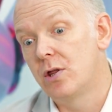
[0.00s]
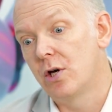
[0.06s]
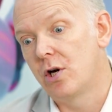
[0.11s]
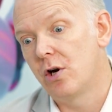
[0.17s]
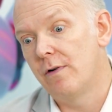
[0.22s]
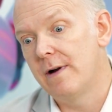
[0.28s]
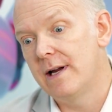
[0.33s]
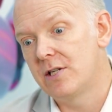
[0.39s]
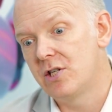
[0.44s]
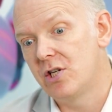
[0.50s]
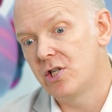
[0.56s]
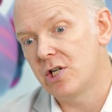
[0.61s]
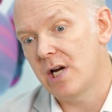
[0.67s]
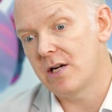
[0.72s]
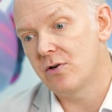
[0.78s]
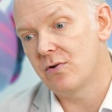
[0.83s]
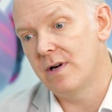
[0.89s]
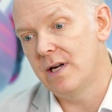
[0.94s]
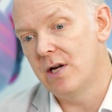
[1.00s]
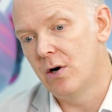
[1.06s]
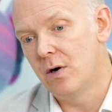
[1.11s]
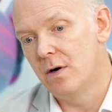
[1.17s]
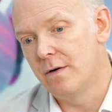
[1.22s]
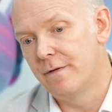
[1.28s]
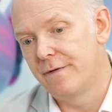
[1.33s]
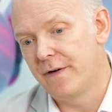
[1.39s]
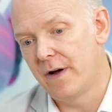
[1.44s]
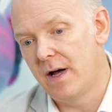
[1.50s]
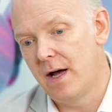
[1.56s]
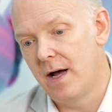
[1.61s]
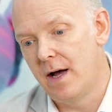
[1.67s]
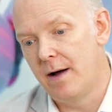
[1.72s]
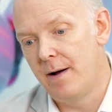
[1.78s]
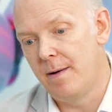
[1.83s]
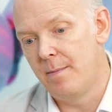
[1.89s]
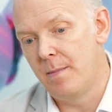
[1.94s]
the career trajectory of
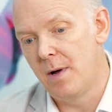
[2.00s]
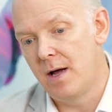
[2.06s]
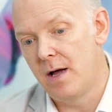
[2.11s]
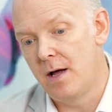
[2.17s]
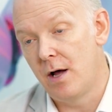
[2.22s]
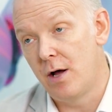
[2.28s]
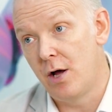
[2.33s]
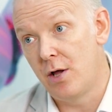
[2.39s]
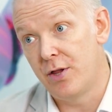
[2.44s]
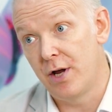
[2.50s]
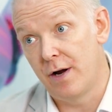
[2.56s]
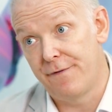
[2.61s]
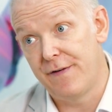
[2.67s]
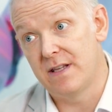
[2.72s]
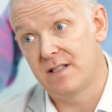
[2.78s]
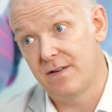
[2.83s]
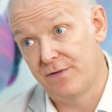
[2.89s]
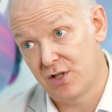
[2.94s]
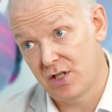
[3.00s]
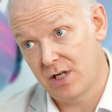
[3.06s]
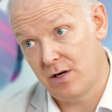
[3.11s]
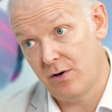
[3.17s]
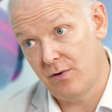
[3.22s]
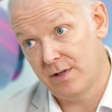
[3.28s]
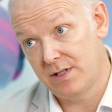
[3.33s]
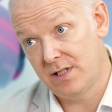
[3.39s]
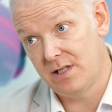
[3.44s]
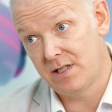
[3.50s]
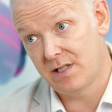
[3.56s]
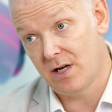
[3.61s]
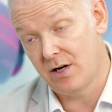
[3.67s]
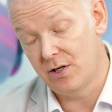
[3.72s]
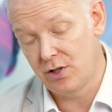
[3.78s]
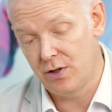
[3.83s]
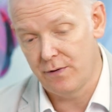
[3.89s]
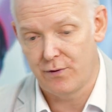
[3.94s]
um, uh, the offensive security
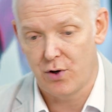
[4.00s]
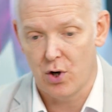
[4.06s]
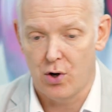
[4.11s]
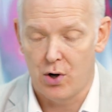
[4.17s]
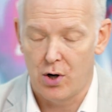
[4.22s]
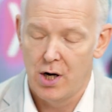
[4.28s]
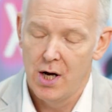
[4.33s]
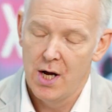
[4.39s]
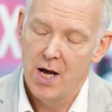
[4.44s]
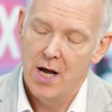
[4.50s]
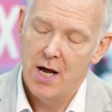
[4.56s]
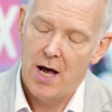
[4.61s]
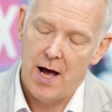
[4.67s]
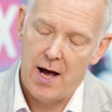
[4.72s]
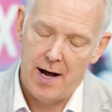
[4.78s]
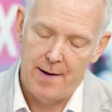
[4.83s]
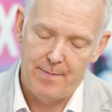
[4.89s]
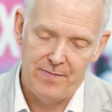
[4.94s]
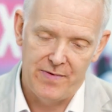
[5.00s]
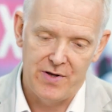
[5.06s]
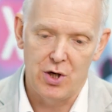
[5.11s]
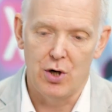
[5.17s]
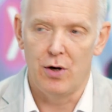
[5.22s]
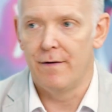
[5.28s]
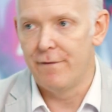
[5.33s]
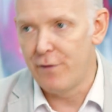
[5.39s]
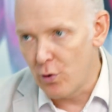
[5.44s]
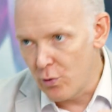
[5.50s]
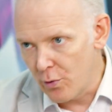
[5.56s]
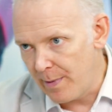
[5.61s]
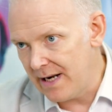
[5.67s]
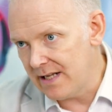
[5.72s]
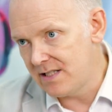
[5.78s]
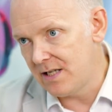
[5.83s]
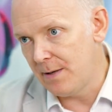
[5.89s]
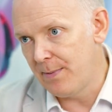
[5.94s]
side, you've got um, you know the
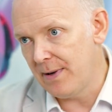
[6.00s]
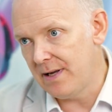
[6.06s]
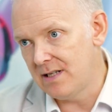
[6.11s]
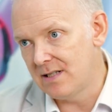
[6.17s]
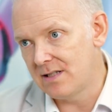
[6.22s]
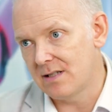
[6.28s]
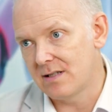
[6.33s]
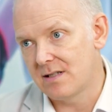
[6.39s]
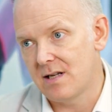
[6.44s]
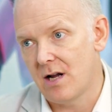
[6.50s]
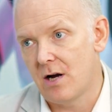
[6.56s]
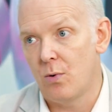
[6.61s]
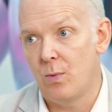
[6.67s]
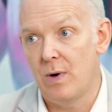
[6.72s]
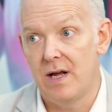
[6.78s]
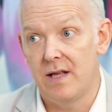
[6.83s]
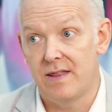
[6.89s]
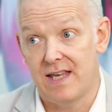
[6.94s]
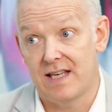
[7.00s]
vulnerability piece to start with.